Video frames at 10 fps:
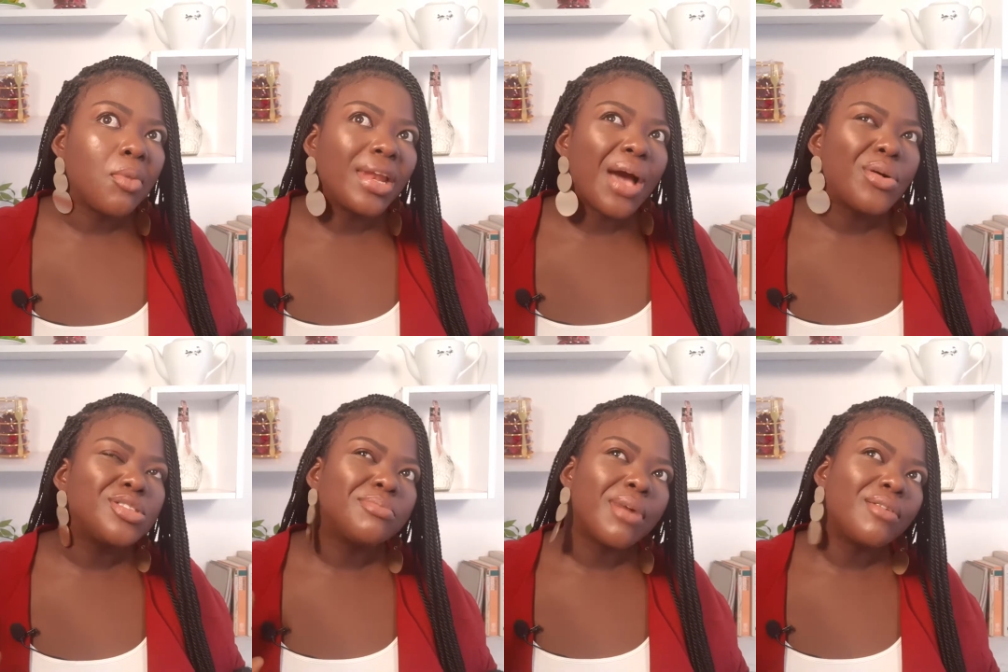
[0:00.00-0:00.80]
the morning and I
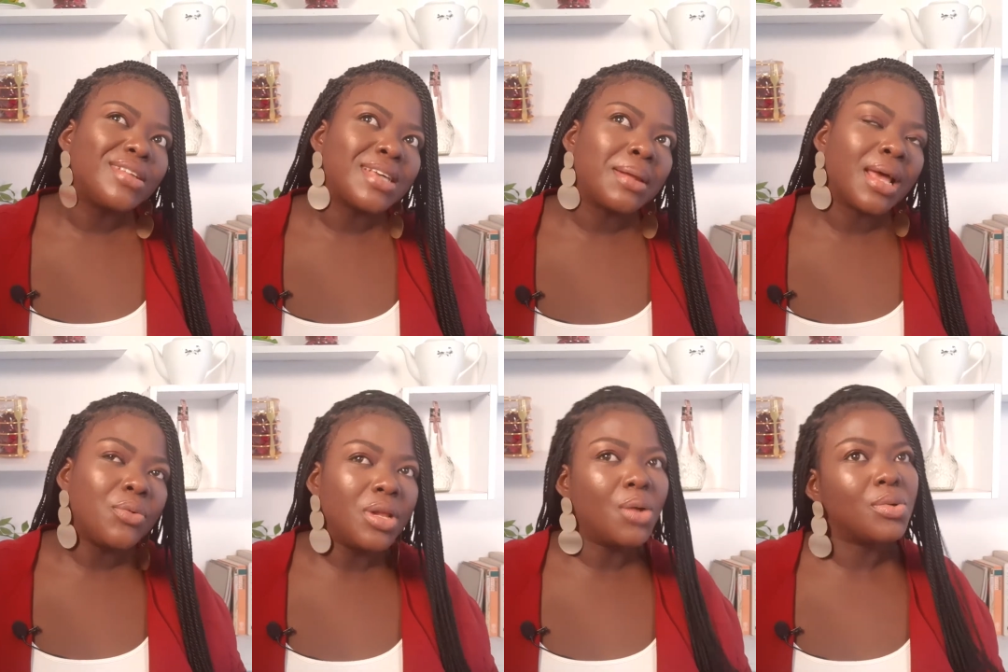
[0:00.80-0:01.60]
want to bath the time that I
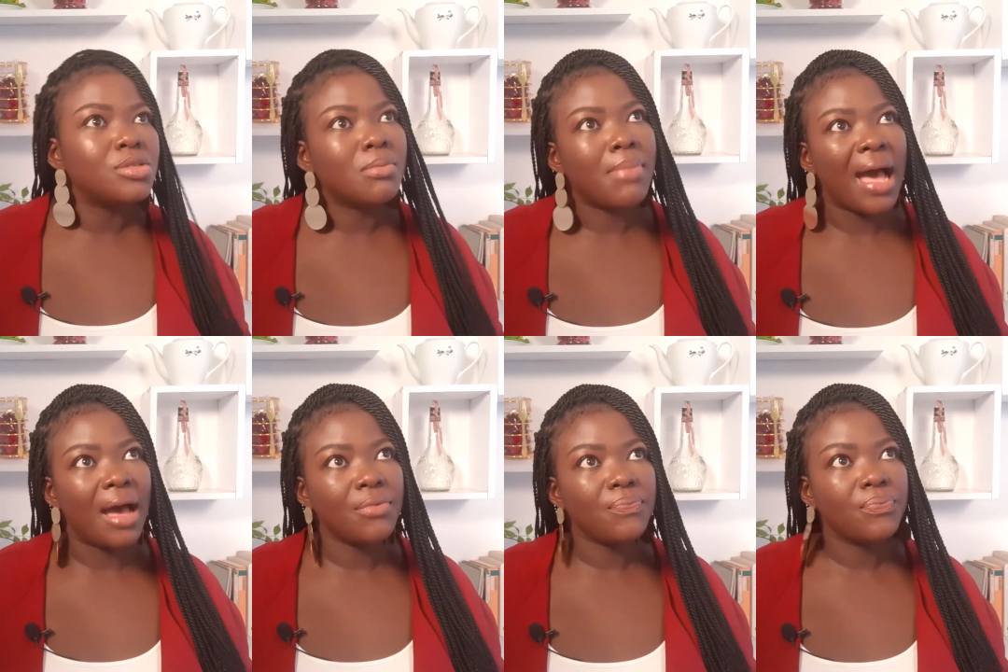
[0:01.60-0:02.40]
really want to
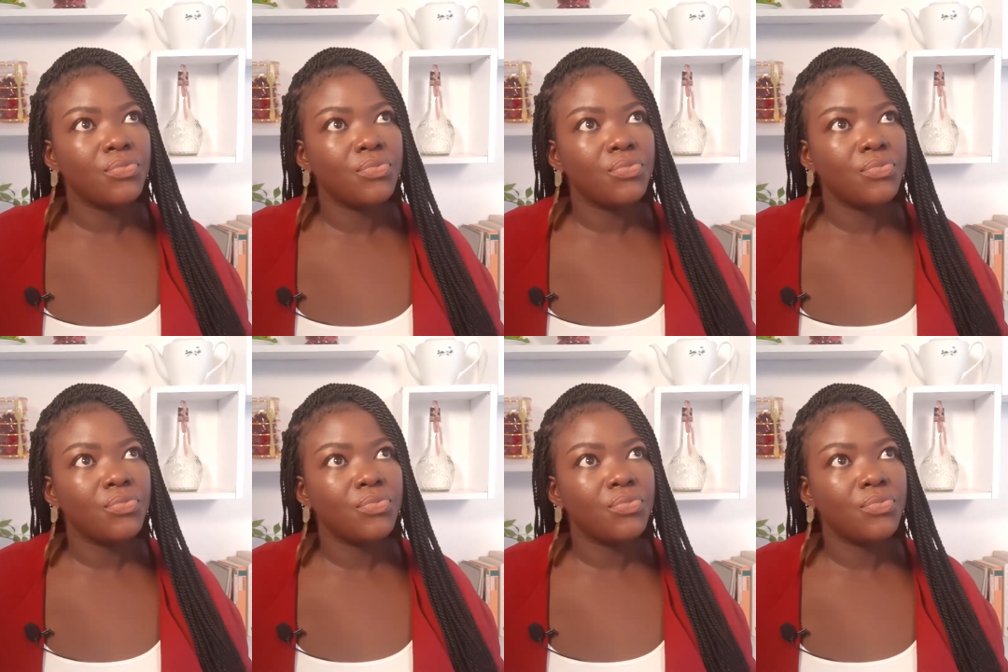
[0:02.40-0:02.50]
bath.